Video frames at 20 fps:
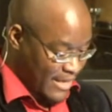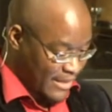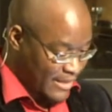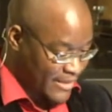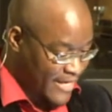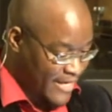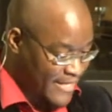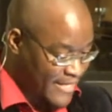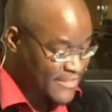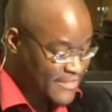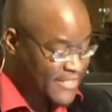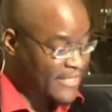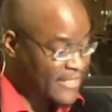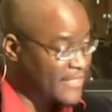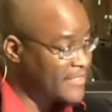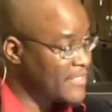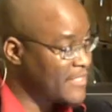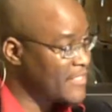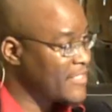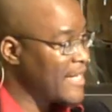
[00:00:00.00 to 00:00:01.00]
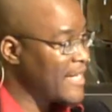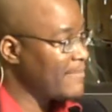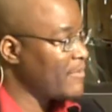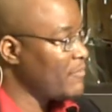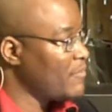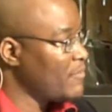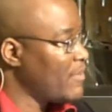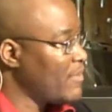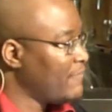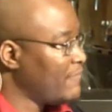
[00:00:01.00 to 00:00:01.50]
Look in Genesis
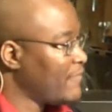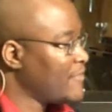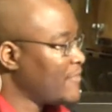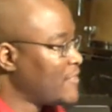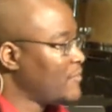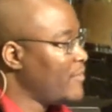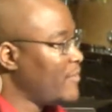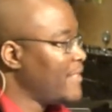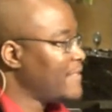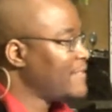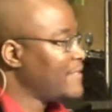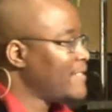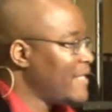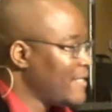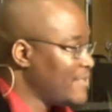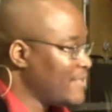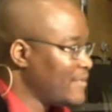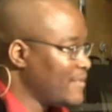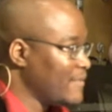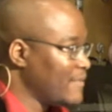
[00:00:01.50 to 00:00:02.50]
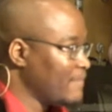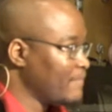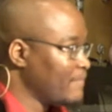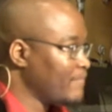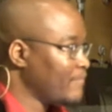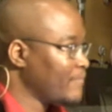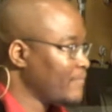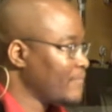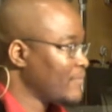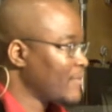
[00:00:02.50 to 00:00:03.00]
chapter 1 verse 26.
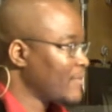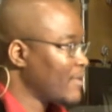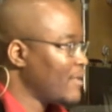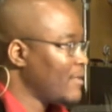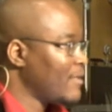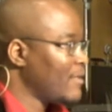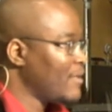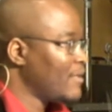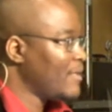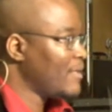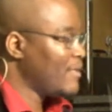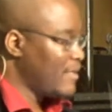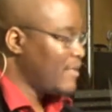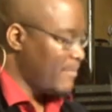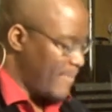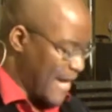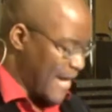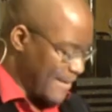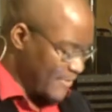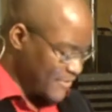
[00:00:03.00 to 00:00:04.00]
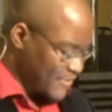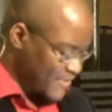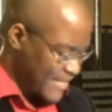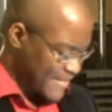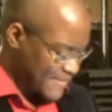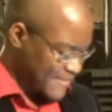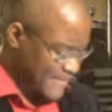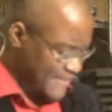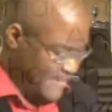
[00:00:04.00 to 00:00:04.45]
The Bible says